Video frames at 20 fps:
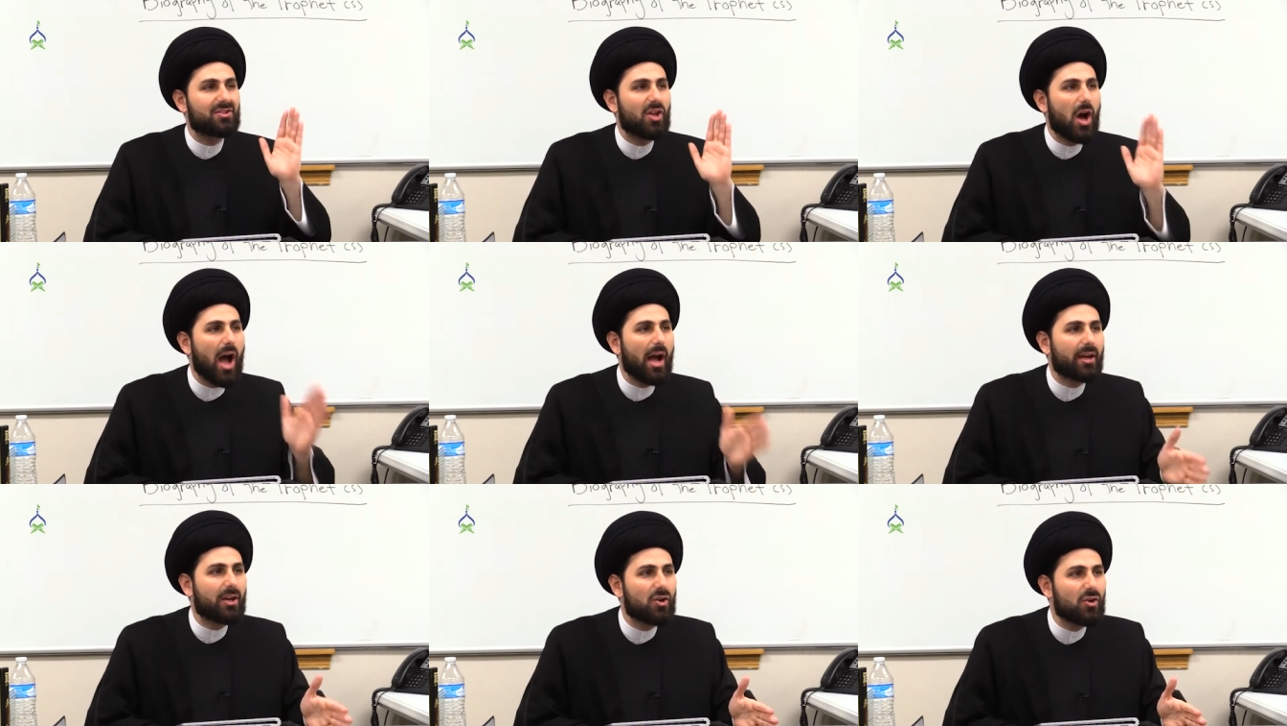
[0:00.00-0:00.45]

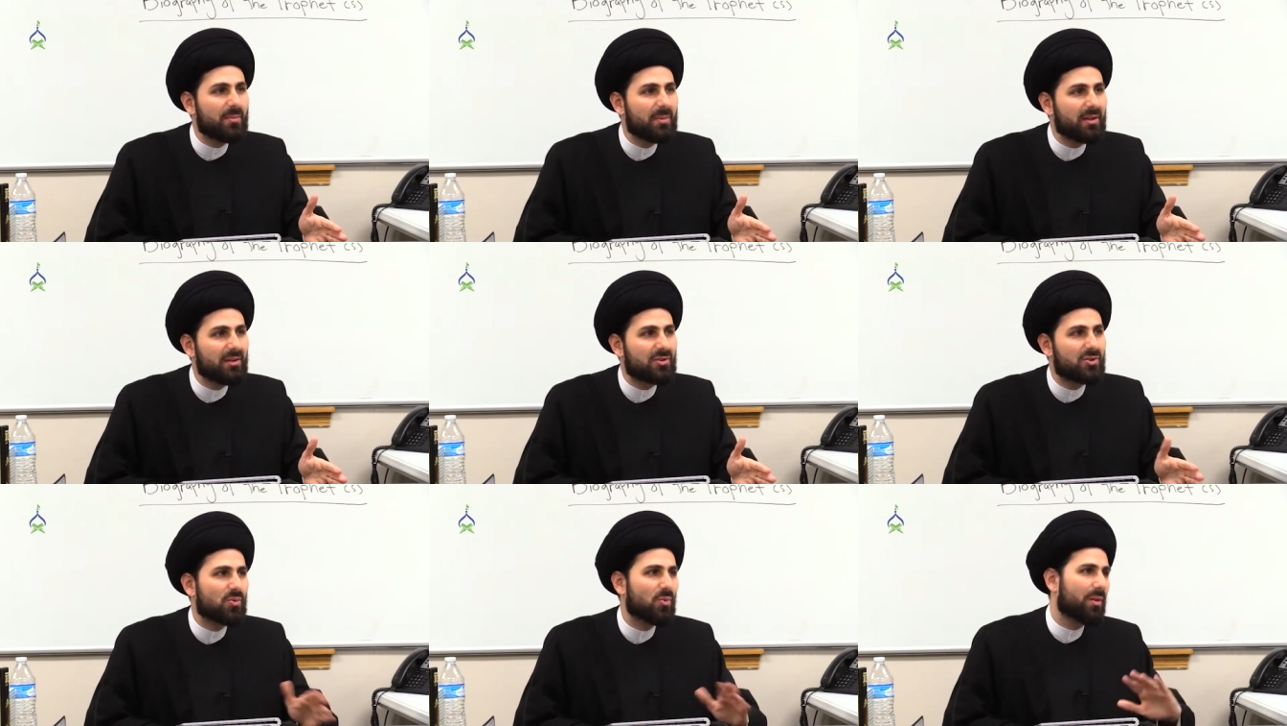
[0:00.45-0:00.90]

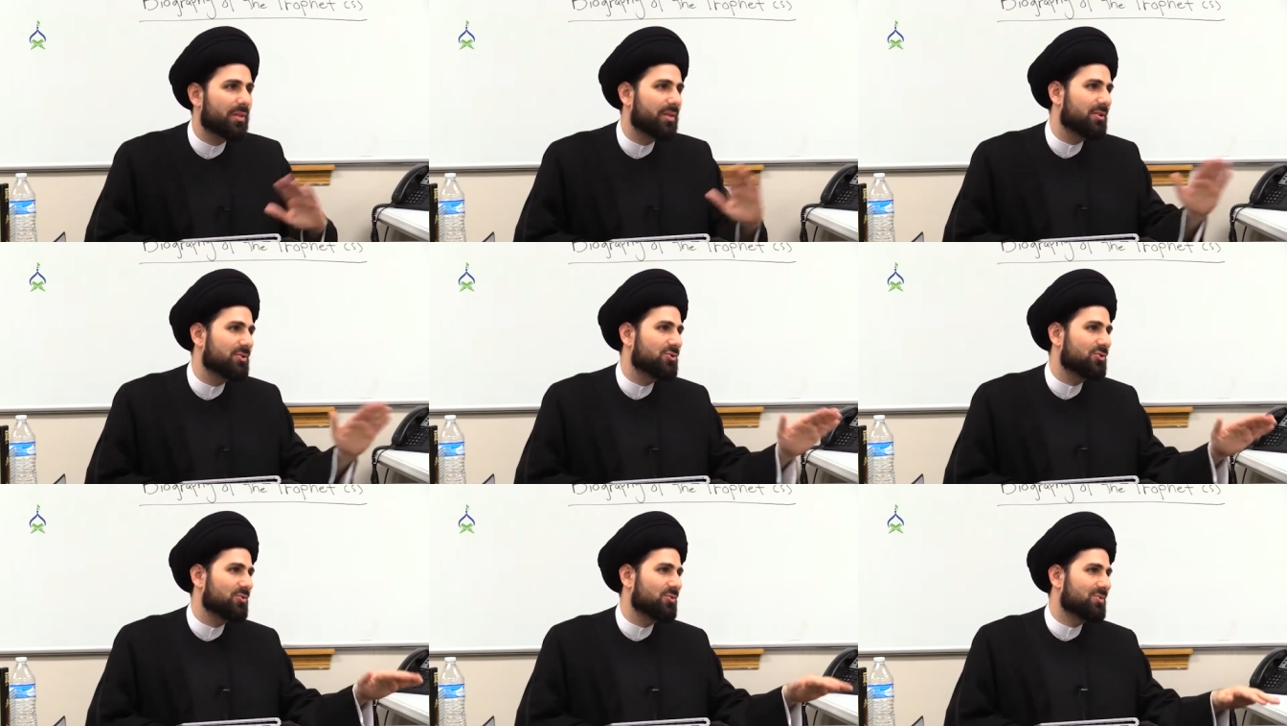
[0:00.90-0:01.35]
document with
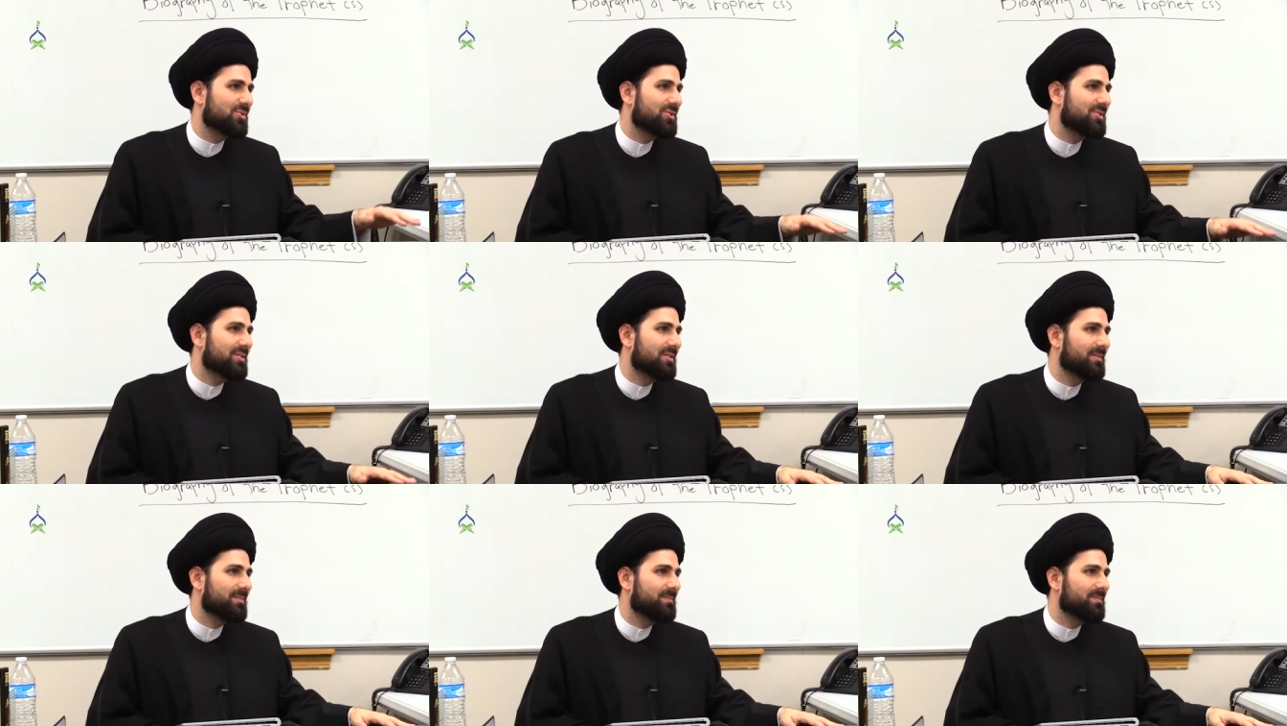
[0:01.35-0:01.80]
the
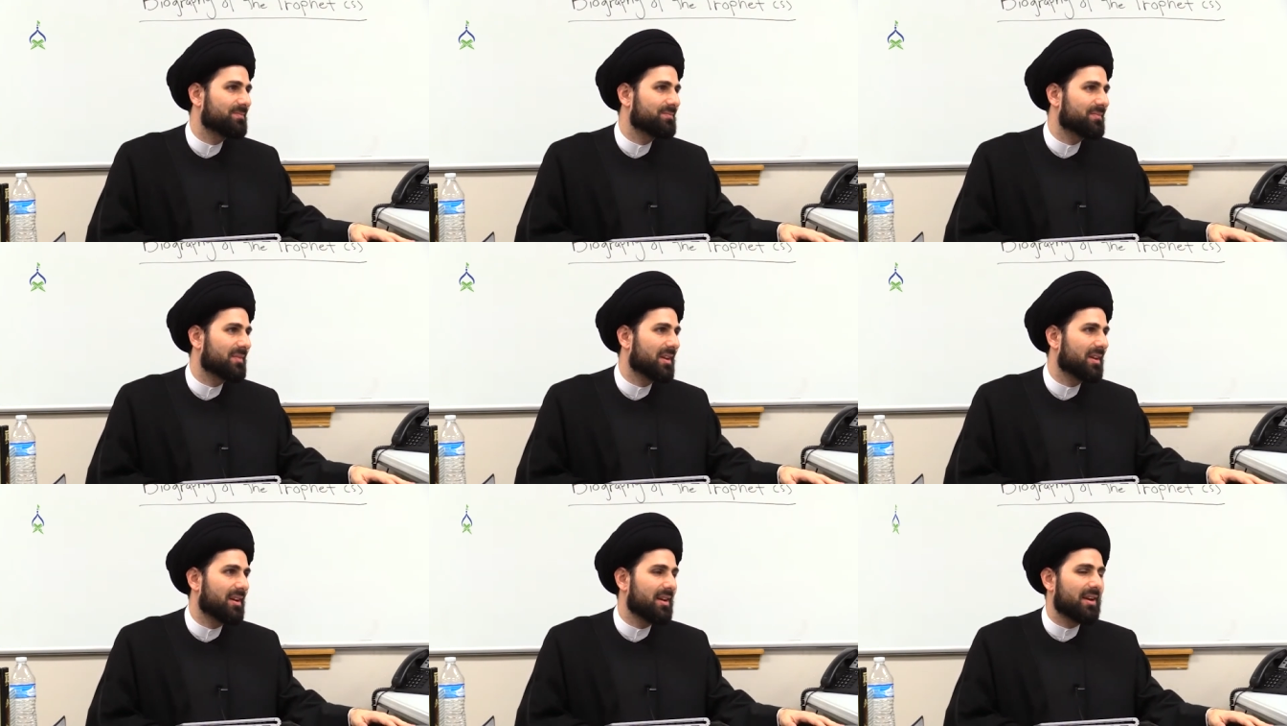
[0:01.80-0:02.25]
Jews.
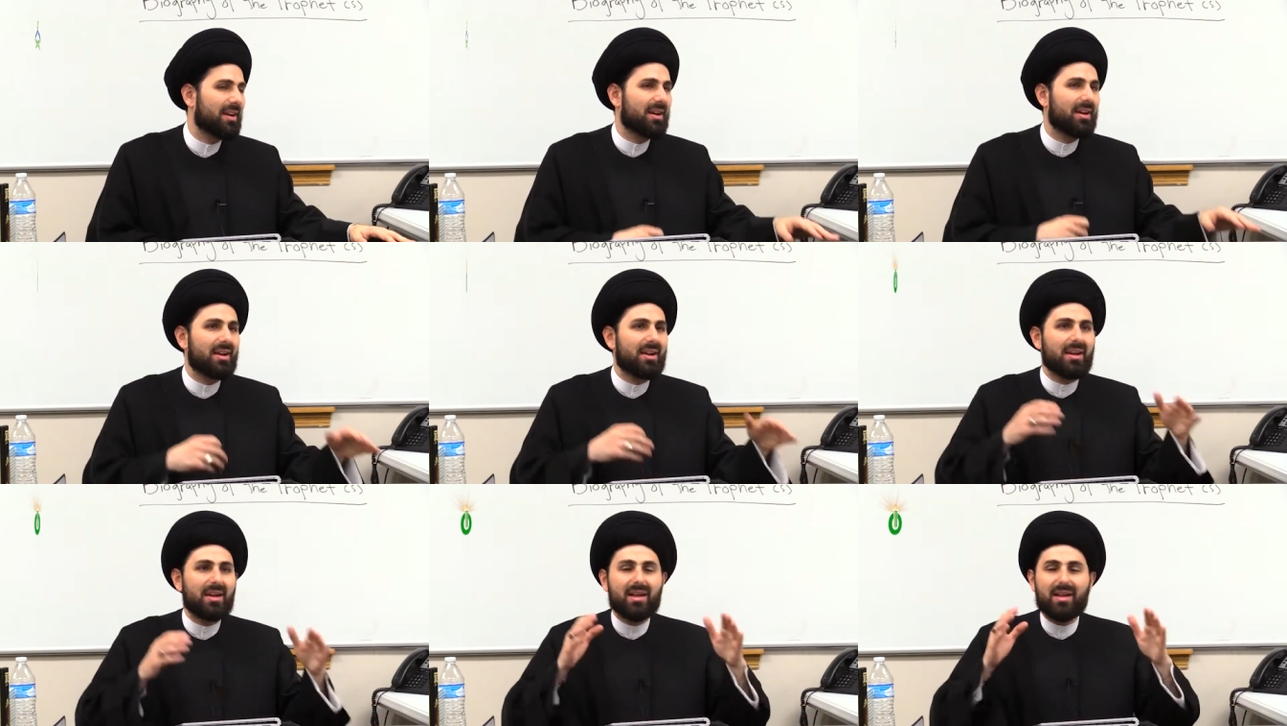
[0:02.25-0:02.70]

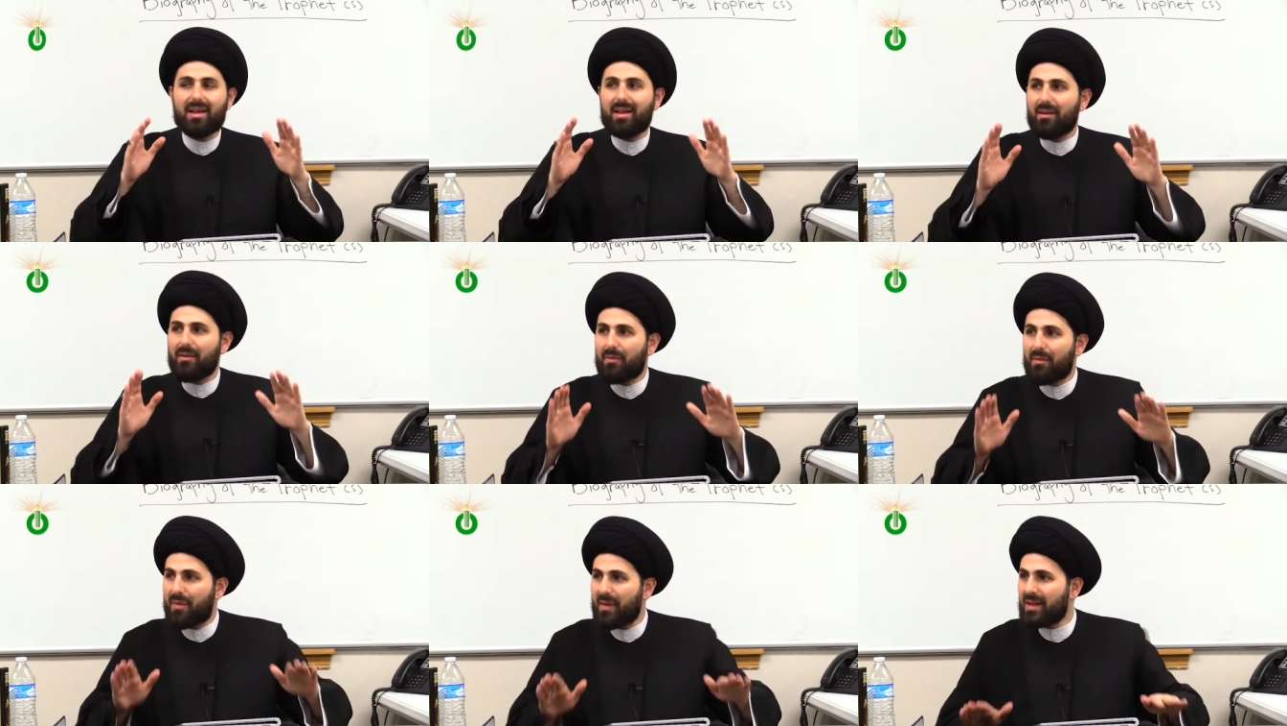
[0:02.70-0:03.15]

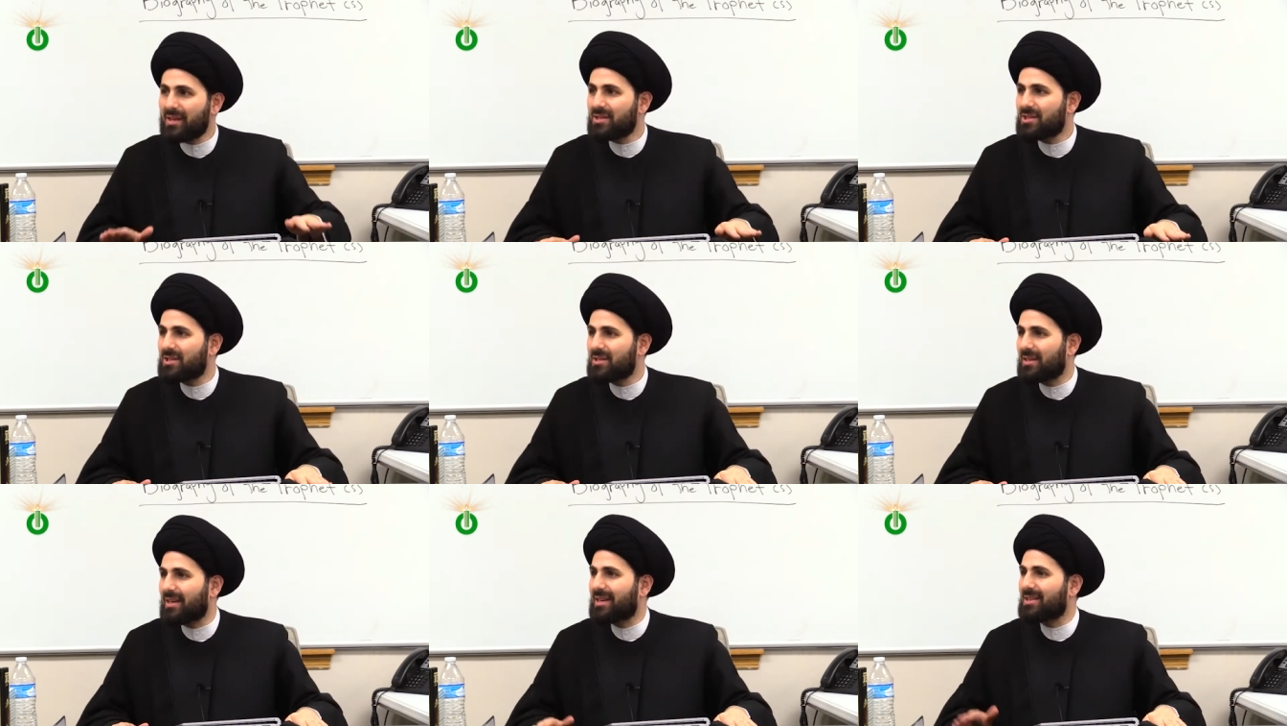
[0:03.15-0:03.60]
This